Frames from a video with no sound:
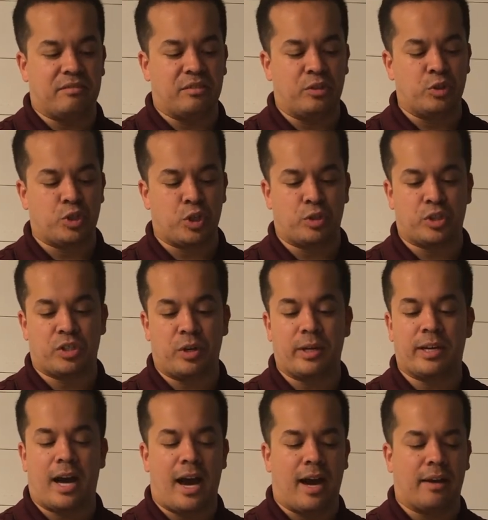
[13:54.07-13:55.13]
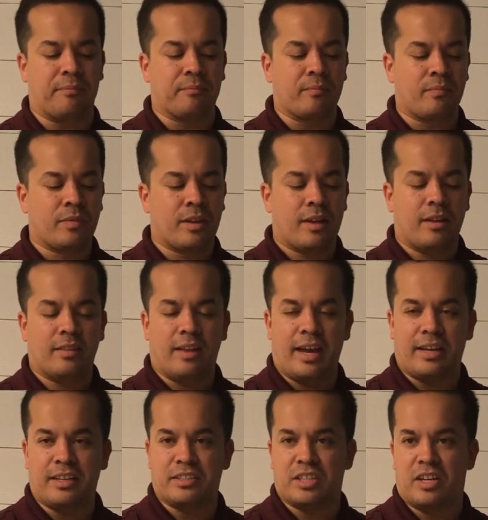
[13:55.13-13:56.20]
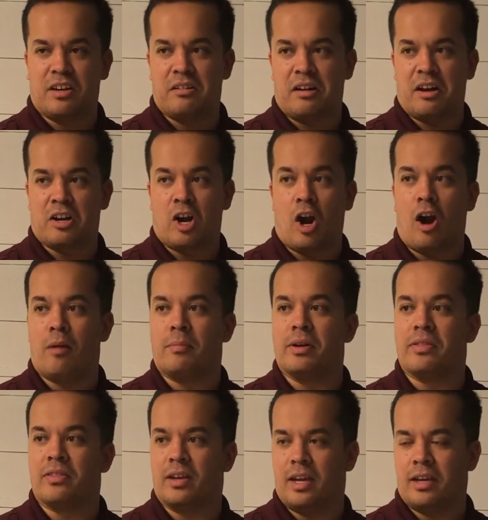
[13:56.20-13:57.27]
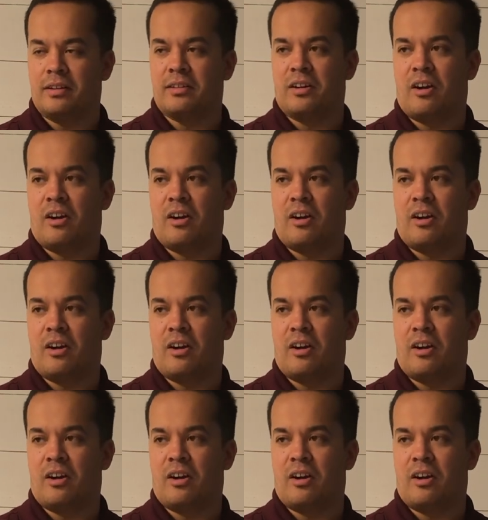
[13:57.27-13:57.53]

you should treat God like it's a, a karma thing.